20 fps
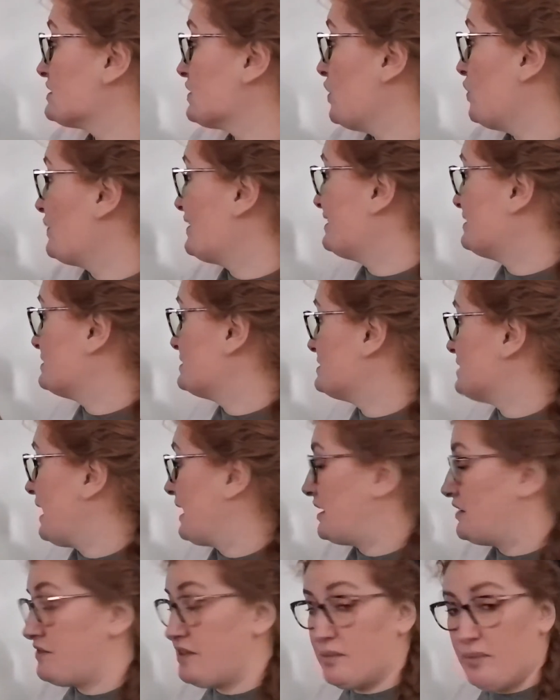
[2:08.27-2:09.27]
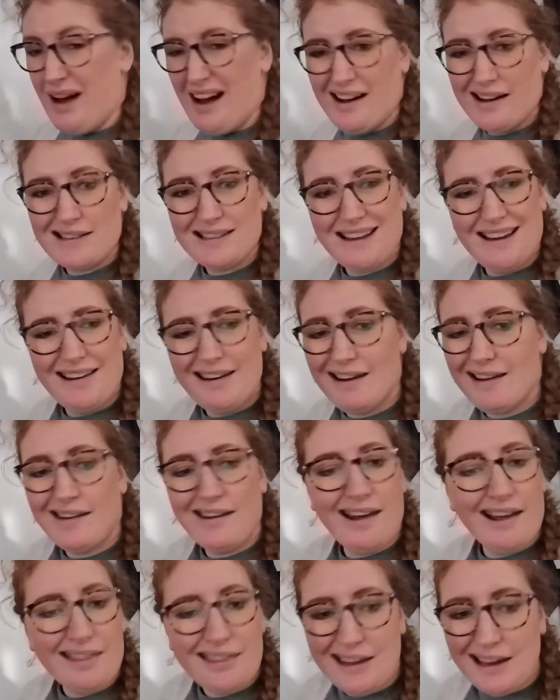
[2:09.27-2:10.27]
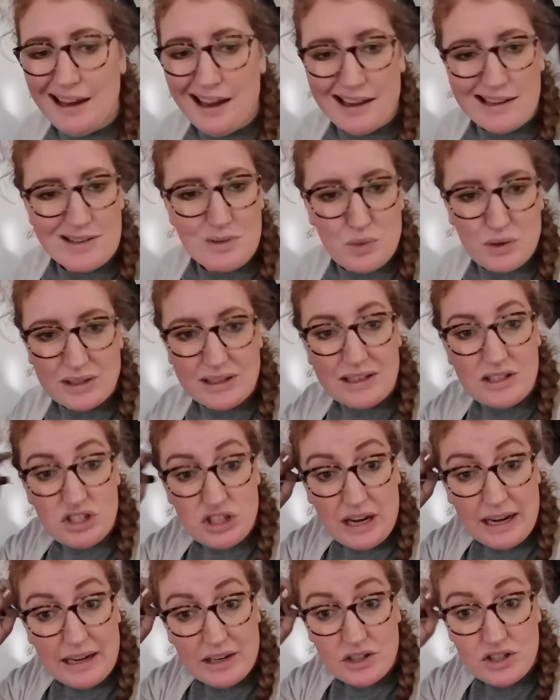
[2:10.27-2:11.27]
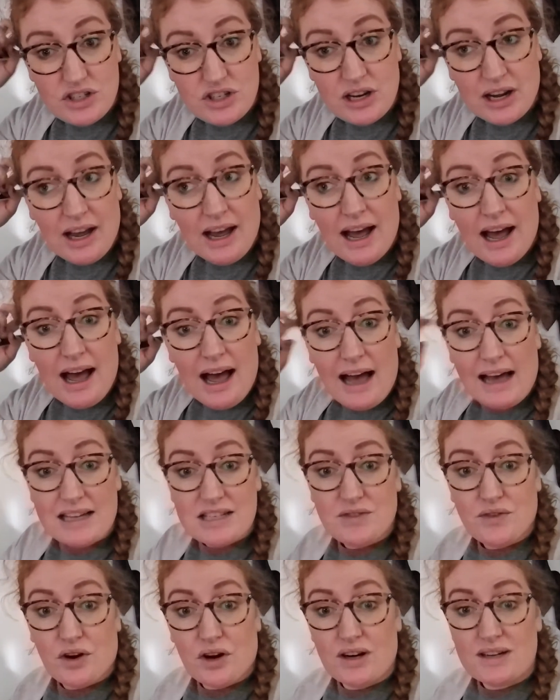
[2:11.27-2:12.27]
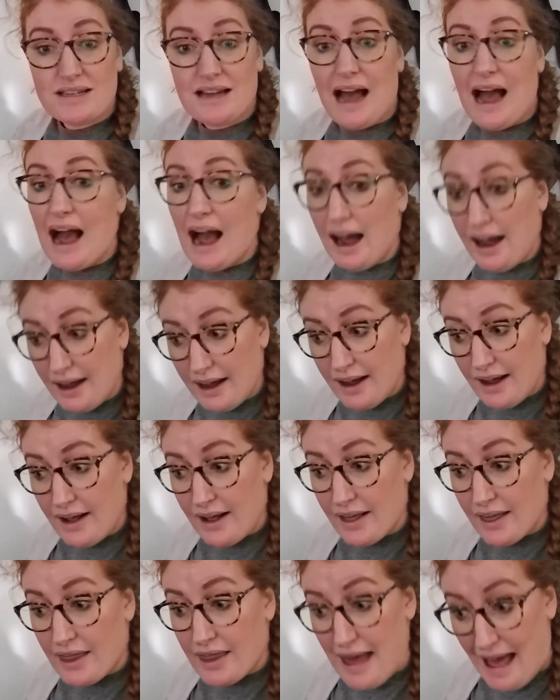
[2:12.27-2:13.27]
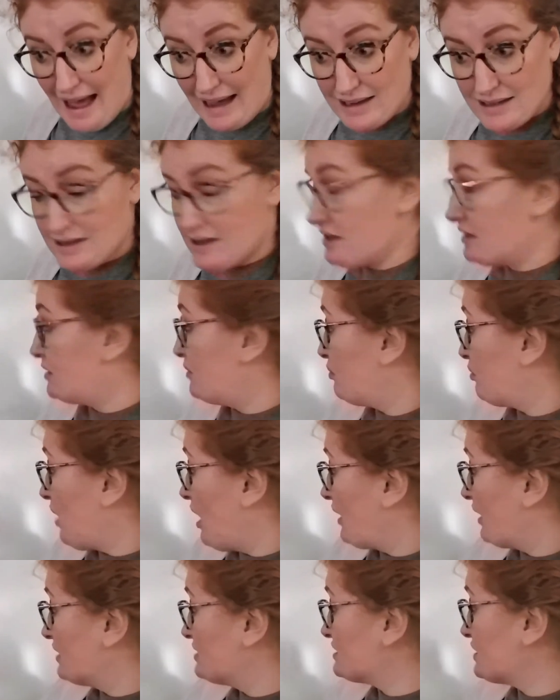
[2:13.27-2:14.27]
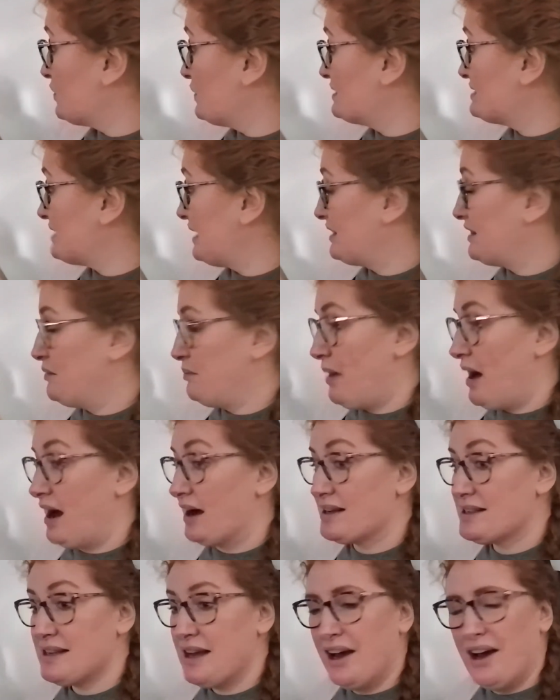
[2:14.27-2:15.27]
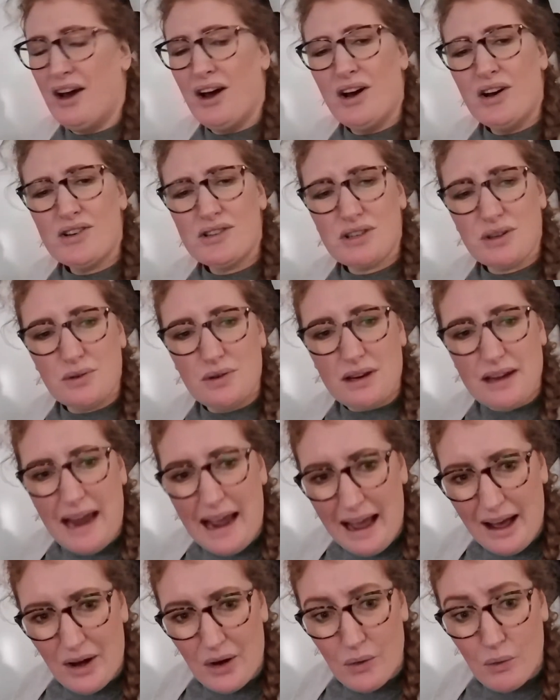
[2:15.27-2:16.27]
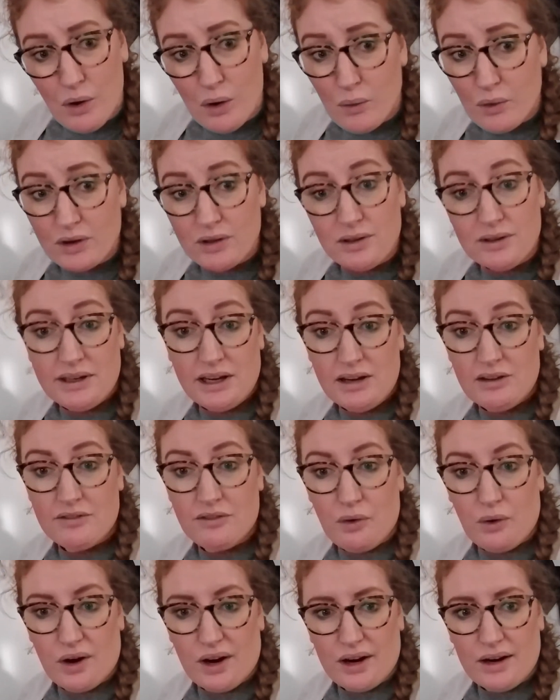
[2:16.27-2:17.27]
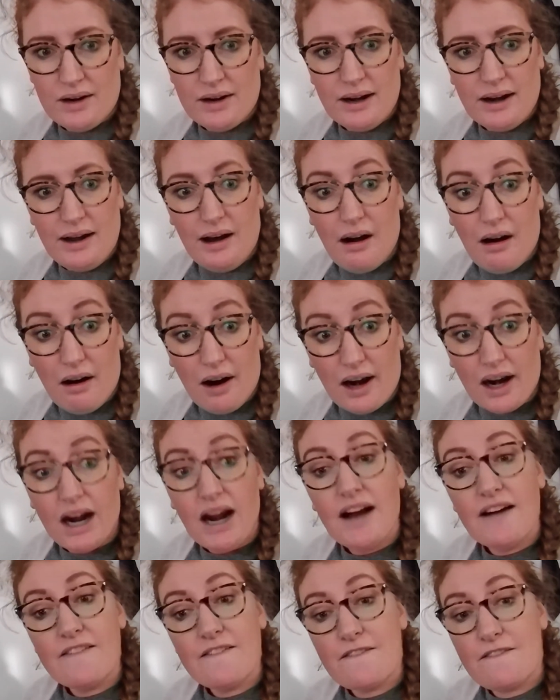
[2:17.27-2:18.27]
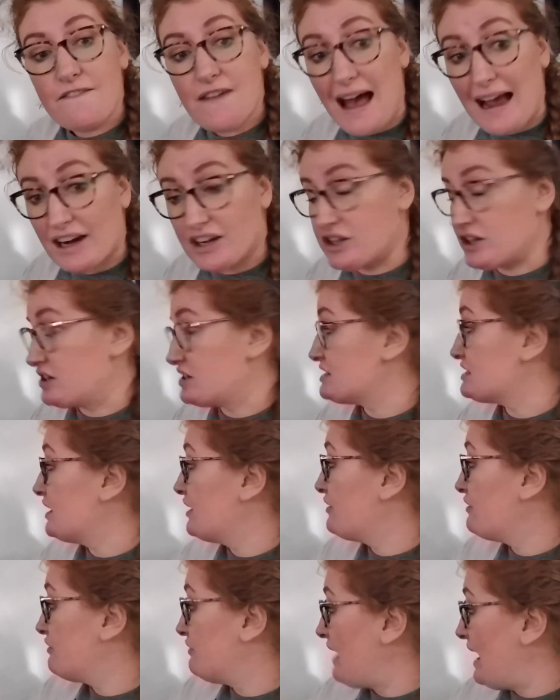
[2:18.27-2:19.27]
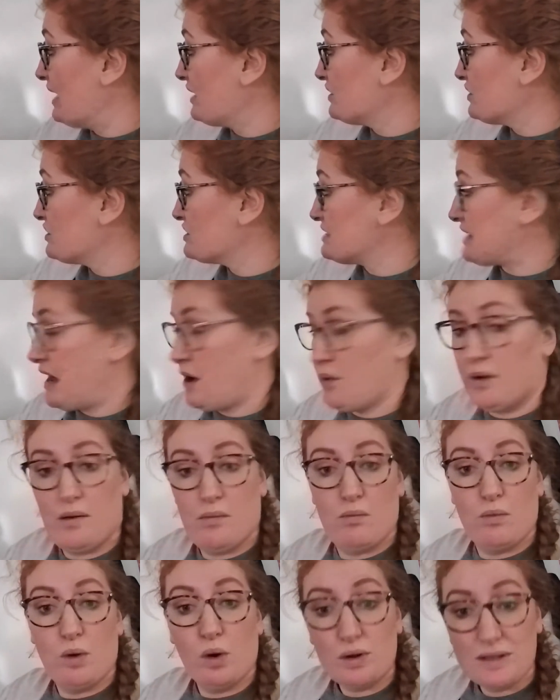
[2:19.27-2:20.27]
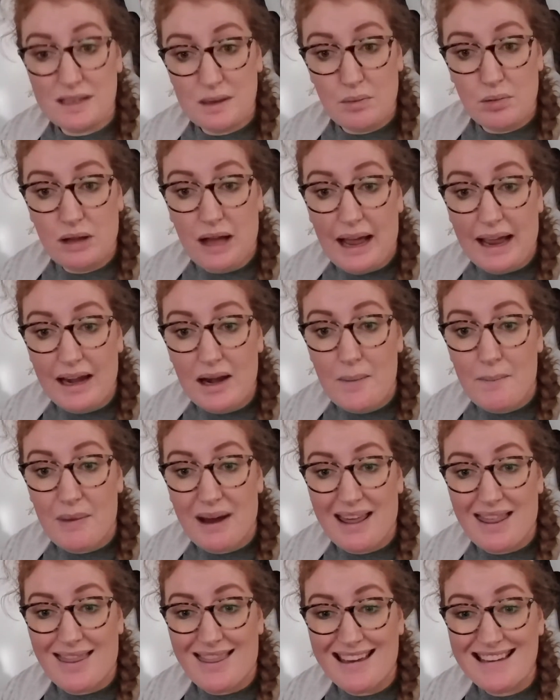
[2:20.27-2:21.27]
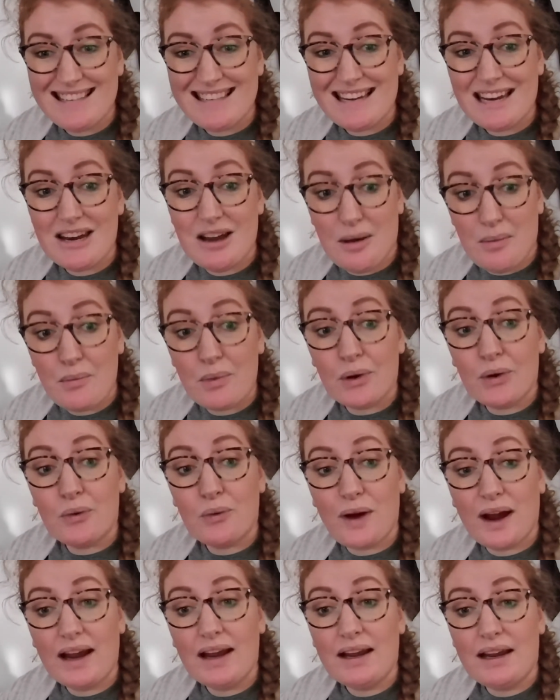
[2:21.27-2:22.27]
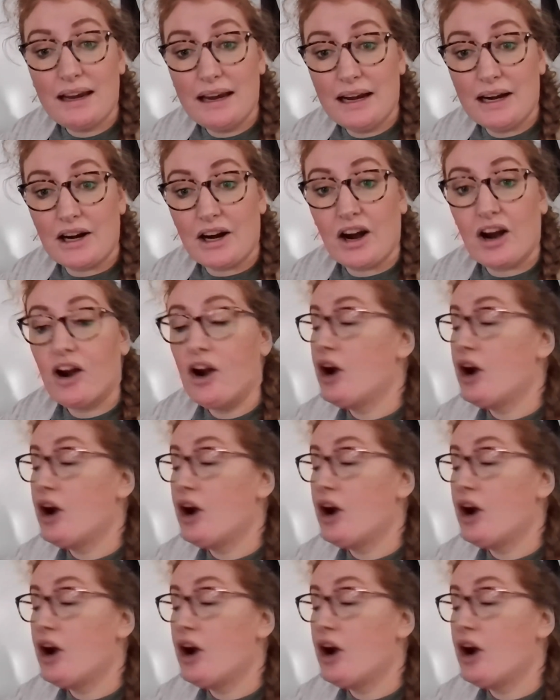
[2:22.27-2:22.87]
go inside of the box and nothing has really changed as far as that. The products go inside the box. So now what we're looking for are factors. Factors that when multiplied by this number right here